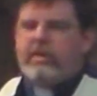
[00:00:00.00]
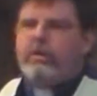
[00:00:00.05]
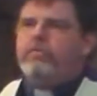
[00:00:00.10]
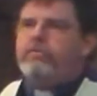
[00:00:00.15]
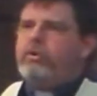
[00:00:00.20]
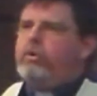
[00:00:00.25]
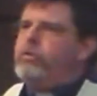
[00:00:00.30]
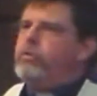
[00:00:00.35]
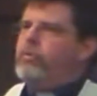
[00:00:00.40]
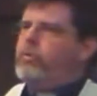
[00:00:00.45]
what you
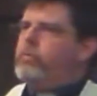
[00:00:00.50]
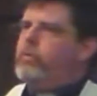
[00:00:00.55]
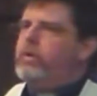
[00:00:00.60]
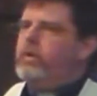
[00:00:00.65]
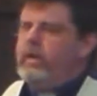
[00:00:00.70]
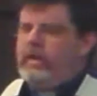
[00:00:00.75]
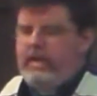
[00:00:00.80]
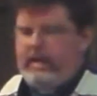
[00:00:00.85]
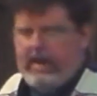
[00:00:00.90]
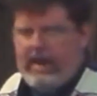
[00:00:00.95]

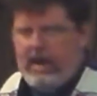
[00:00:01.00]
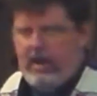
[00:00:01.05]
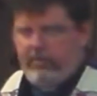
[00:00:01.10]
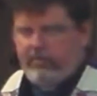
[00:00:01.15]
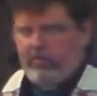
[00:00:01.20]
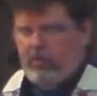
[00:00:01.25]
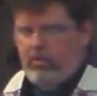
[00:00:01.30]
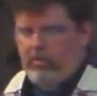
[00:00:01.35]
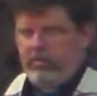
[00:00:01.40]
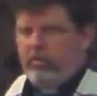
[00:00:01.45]
do in a
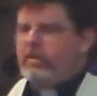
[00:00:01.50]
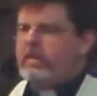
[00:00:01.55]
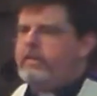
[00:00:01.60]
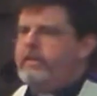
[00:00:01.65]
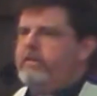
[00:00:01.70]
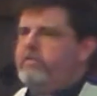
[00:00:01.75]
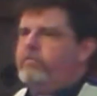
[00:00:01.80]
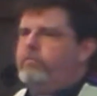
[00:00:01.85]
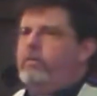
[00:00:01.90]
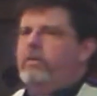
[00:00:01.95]
household, or at
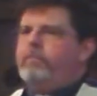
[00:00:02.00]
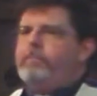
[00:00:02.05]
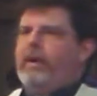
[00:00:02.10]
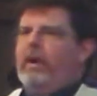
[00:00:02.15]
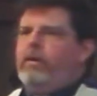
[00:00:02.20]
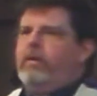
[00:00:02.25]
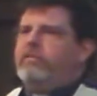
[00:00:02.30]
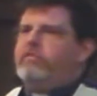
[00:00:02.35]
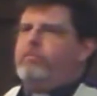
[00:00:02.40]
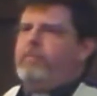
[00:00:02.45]
least what
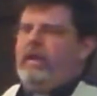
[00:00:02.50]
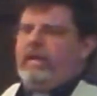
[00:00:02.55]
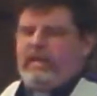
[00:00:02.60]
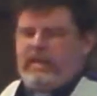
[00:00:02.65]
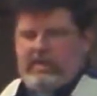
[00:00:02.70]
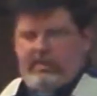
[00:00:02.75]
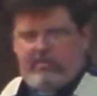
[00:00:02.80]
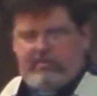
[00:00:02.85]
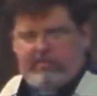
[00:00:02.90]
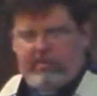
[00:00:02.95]
parents make
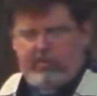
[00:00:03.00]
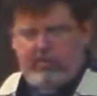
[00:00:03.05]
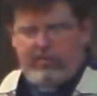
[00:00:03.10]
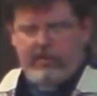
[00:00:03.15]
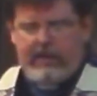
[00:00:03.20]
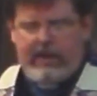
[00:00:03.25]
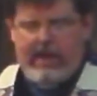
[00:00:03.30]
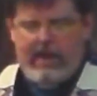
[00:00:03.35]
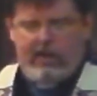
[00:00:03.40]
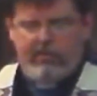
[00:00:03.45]
kids do
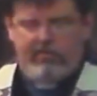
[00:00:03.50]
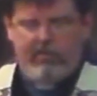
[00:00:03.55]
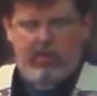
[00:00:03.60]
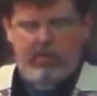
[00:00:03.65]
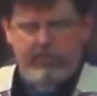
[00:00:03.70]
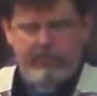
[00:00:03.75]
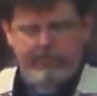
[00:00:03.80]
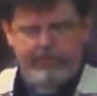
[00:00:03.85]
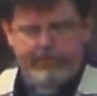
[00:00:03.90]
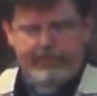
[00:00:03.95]
in a
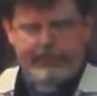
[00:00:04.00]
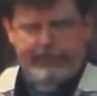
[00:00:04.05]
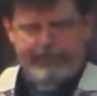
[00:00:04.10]
household.